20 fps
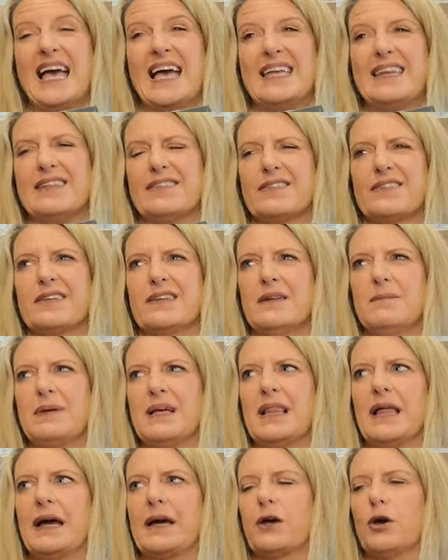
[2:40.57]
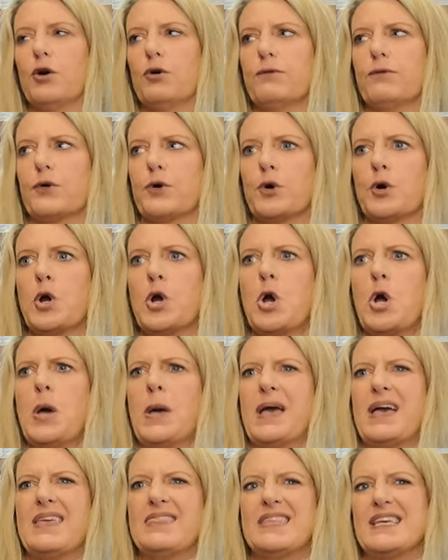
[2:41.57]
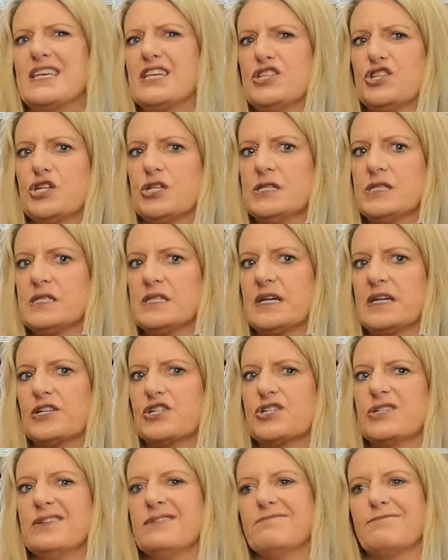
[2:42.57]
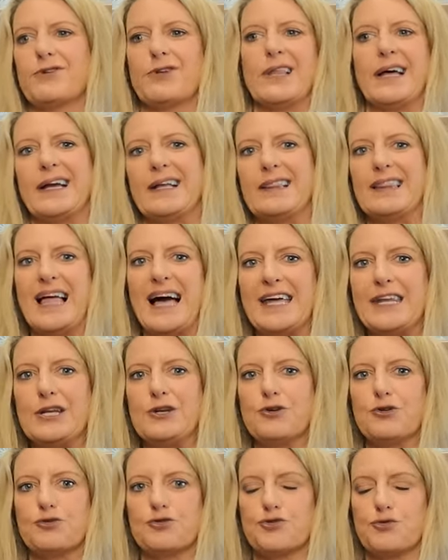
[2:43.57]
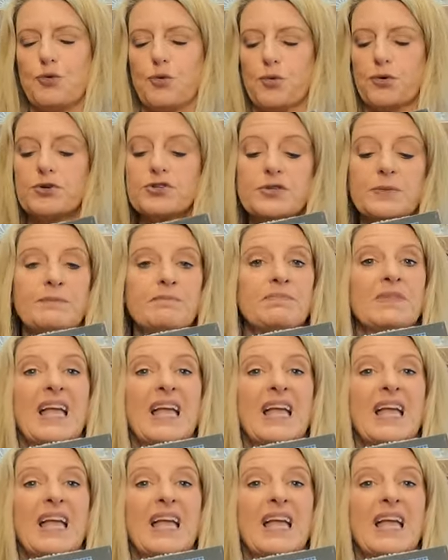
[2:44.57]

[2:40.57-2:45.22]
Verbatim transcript: and it's gonna be like over in the kitchen section for like lining your drawers.